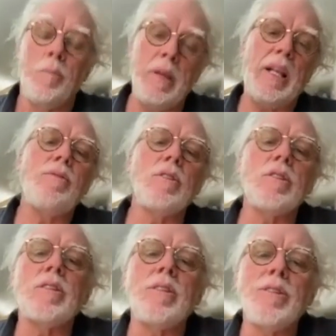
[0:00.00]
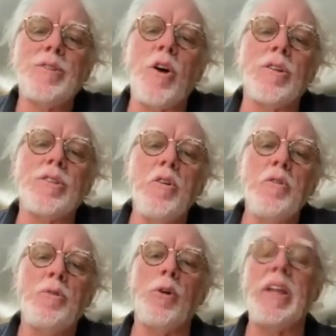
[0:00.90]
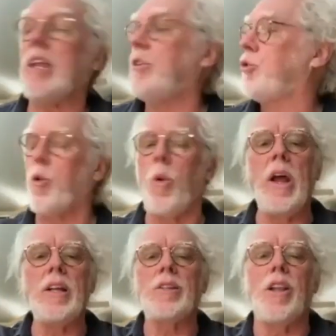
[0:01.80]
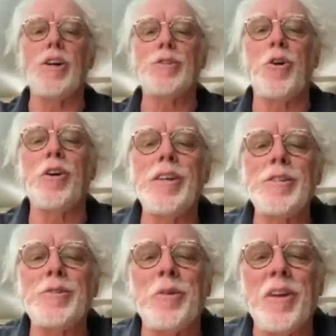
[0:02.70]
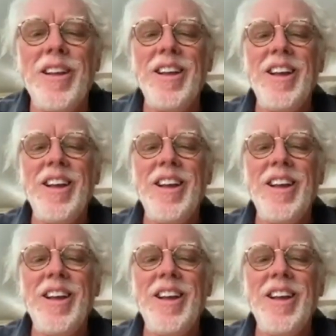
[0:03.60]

Bill Evans' song for that great lush orchestra.